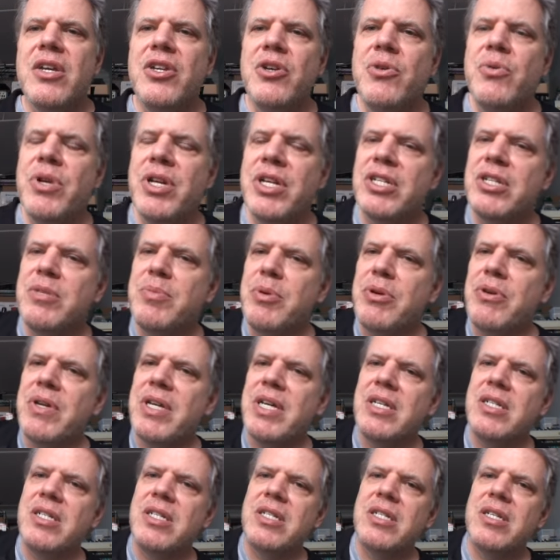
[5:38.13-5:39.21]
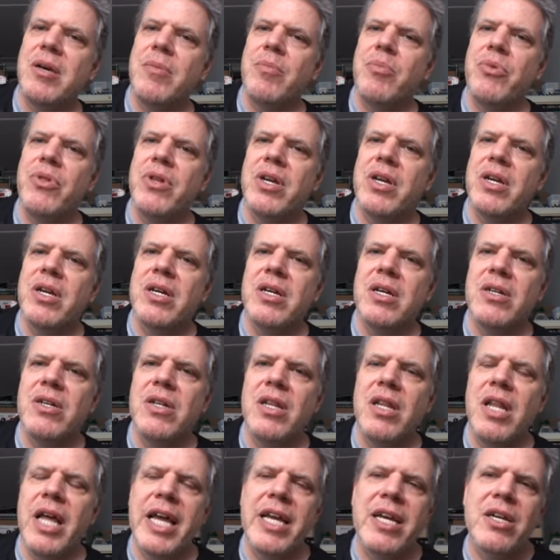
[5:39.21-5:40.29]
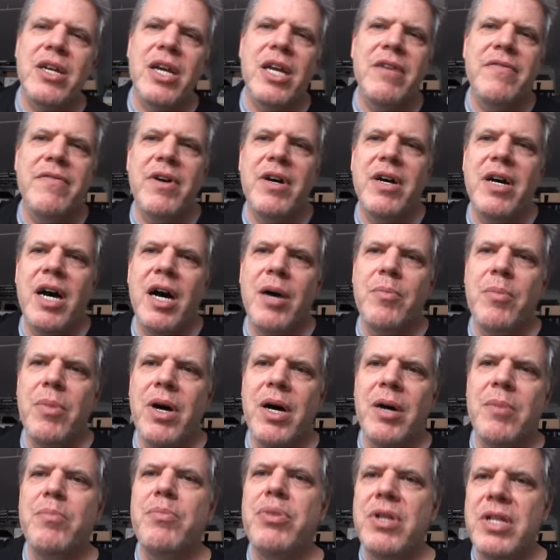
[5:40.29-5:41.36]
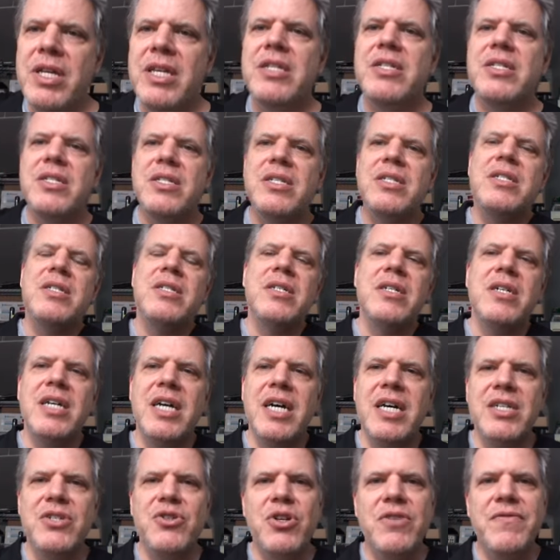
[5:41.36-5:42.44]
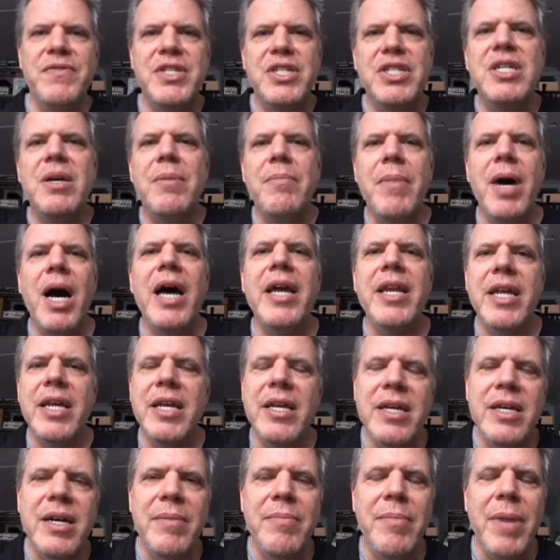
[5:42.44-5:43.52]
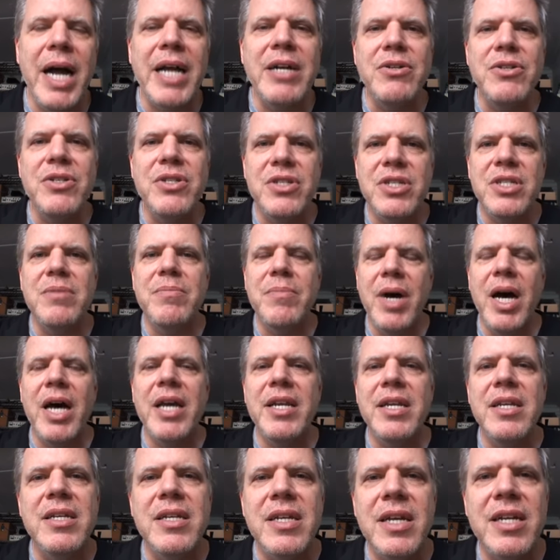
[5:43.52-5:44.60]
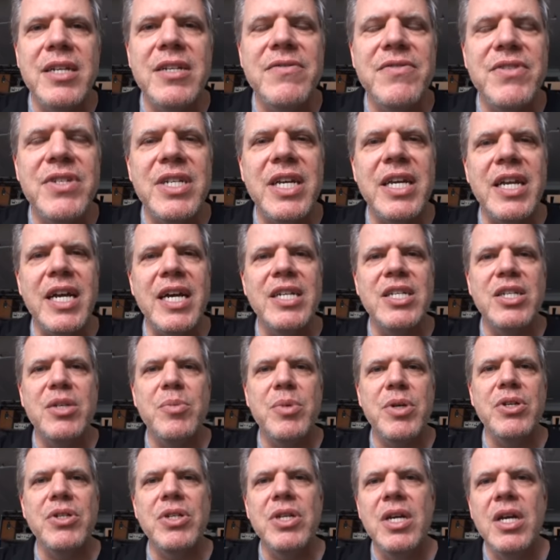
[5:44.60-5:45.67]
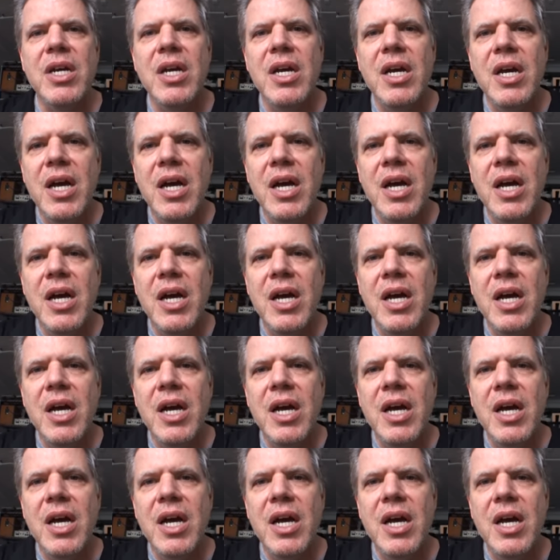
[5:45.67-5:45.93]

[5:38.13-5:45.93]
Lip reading: you would experience something like kind of a bliss, sort of a samadhi, a mild samadhi kind of state, I suppose.